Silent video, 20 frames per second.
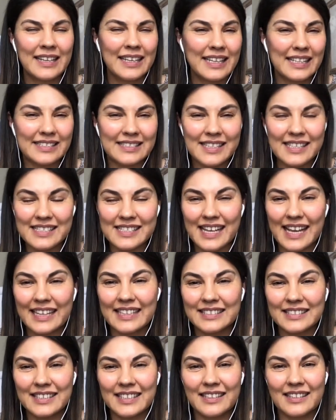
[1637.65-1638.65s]
is this
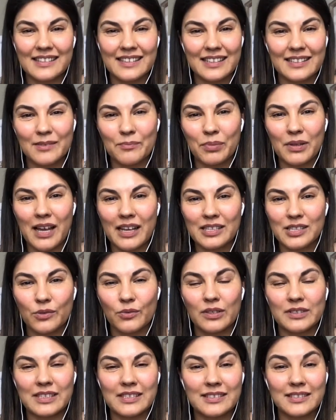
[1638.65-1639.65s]
idea that a black
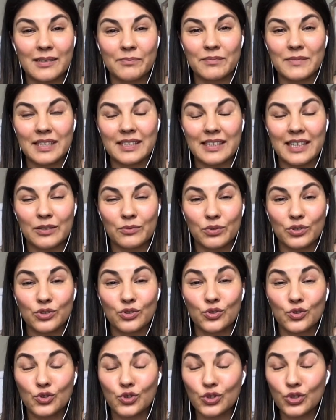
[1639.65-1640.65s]
swan is something that was
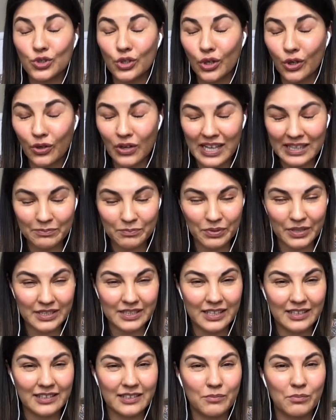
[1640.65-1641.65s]
so
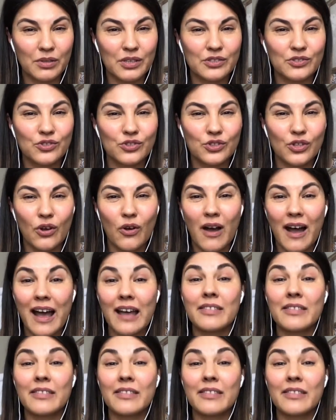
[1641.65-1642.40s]
unpredictable and so